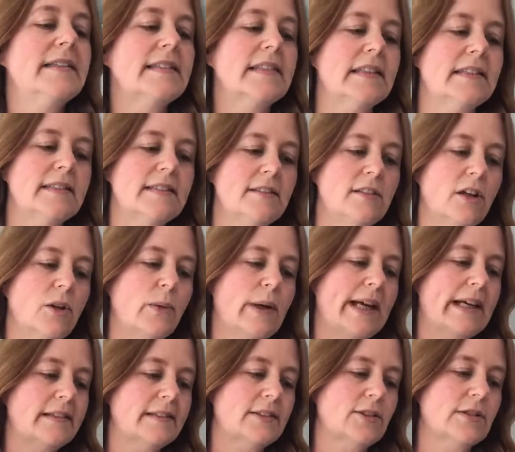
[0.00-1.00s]
There's no
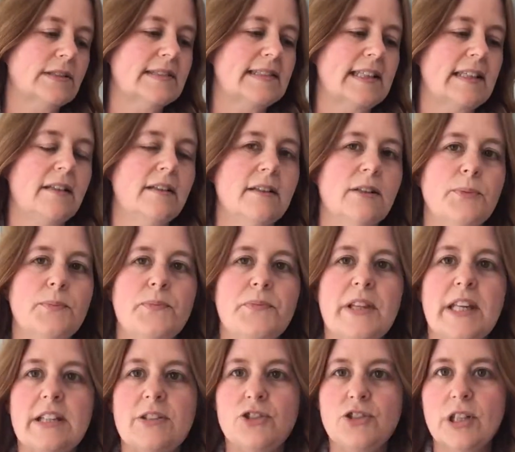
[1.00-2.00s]
extras in them.
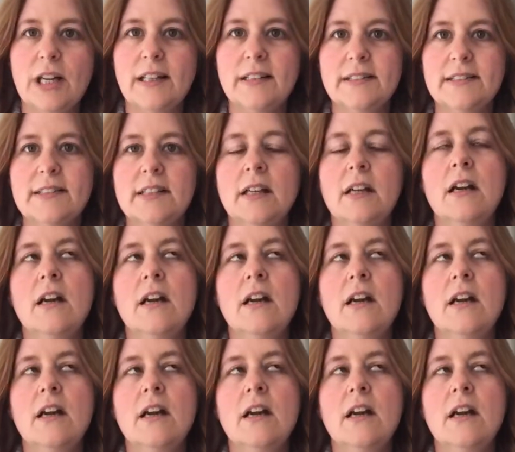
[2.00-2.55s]
They're just